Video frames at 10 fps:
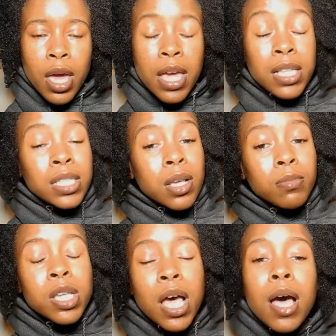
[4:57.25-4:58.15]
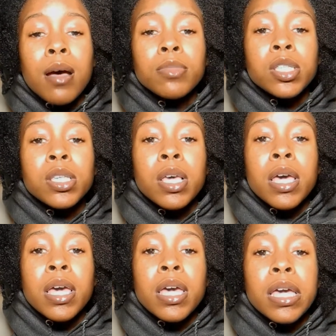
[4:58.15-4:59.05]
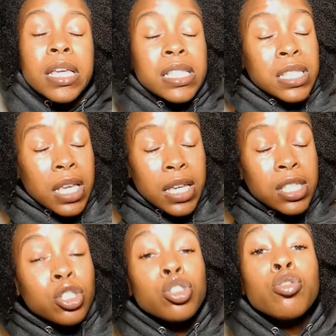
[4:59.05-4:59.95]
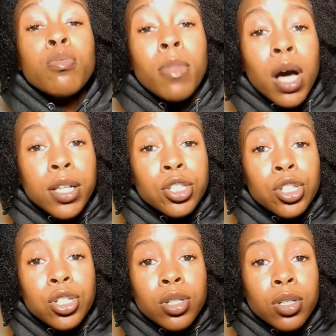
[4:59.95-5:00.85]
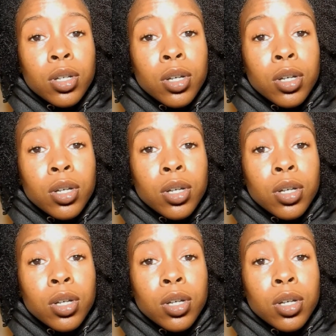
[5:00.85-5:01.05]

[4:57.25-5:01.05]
And sometimes it's too much.